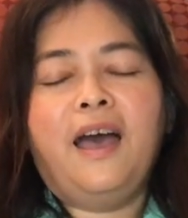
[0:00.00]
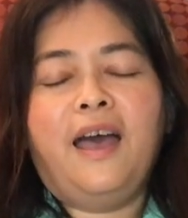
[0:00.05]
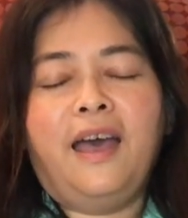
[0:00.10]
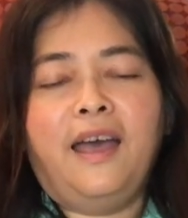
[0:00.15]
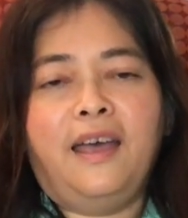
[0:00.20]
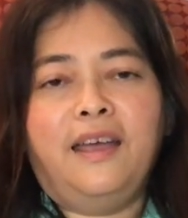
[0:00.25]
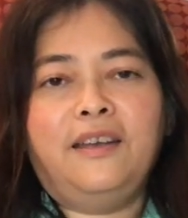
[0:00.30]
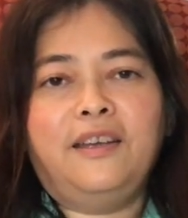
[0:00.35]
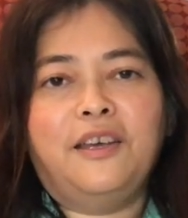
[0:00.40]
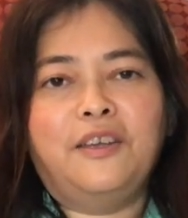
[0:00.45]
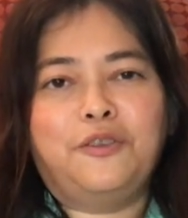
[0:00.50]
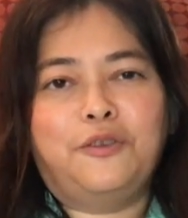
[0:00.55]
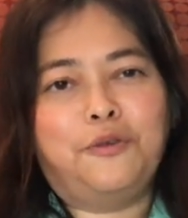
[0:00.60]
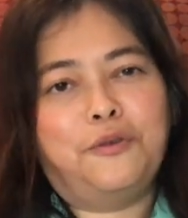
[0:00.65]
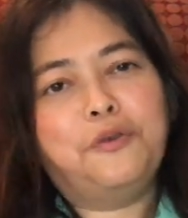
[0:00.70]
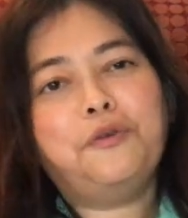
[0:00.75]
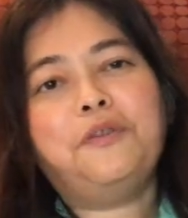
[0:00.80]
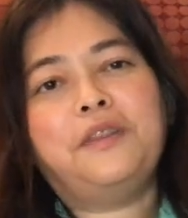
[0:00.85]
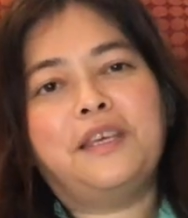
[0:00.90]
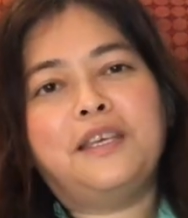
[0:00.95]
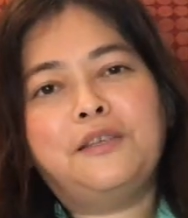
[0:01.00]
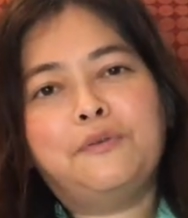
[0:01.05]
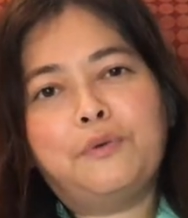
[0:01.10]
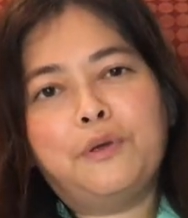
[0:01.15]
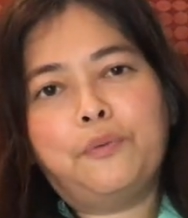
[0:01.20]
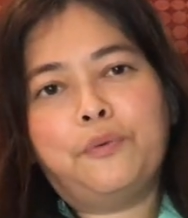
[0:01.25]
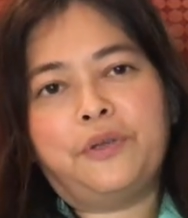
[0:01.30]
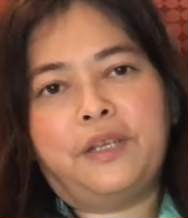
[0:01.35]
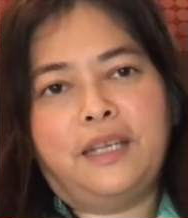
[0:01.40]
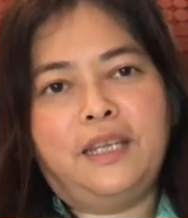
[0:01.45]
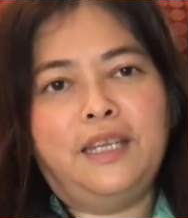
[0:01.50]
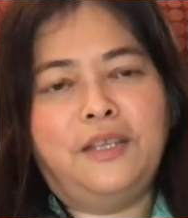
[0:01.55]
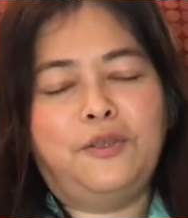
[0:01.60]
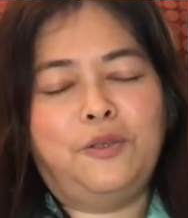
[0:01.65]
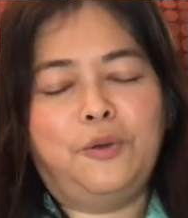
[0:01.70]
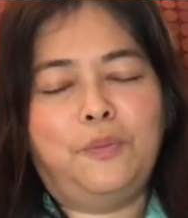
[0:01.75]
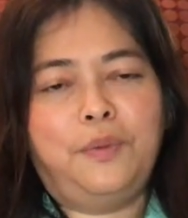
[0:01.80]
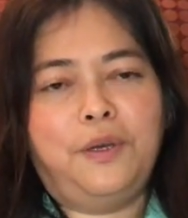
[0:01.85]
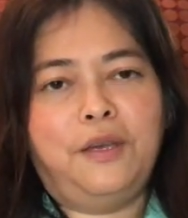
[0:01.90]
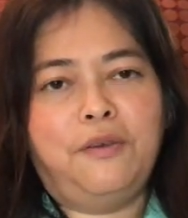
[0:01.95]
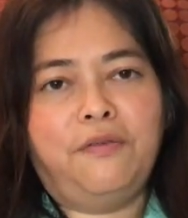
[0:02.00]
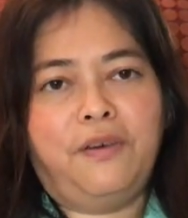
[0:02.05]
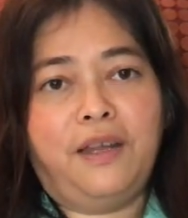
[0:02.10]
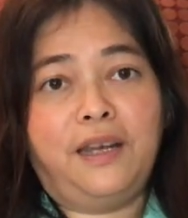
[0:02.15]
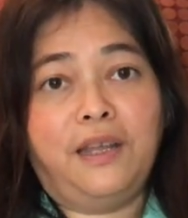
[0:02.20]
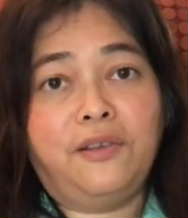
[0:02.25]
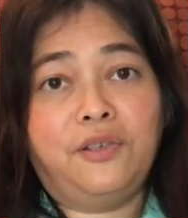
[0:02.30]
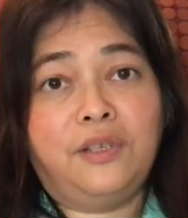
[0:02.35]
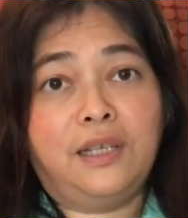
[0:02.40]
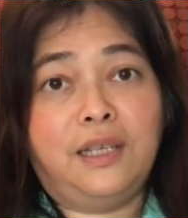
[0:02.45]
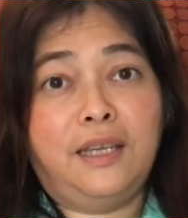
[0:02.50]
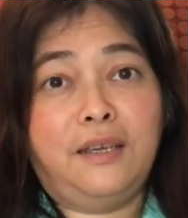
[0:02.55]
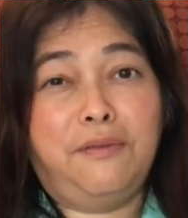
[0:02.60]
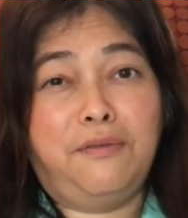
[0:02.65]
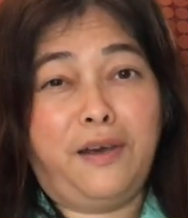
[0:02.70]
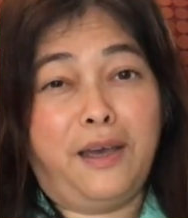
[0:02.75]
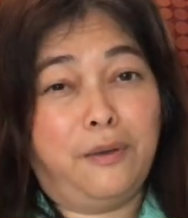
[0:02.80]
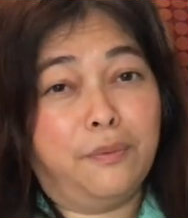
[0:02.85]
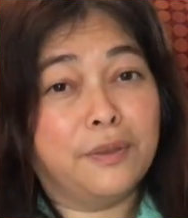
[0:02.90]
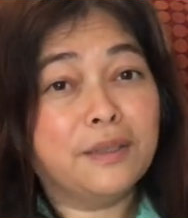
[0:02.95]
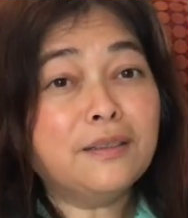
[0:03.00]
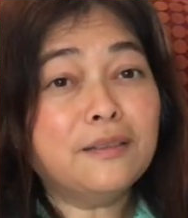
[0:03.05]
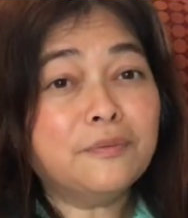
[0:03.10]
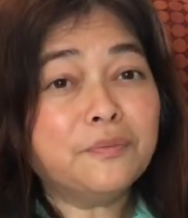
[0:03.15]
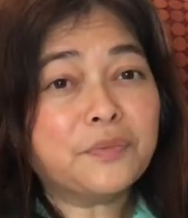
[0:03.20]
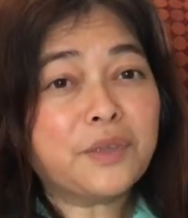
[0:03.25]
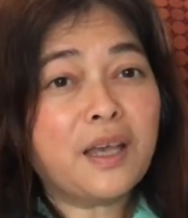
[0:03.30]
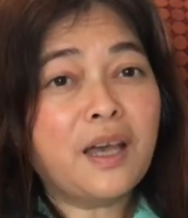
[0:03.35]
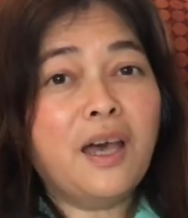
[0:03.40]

And to do this, we would need to be financially viable.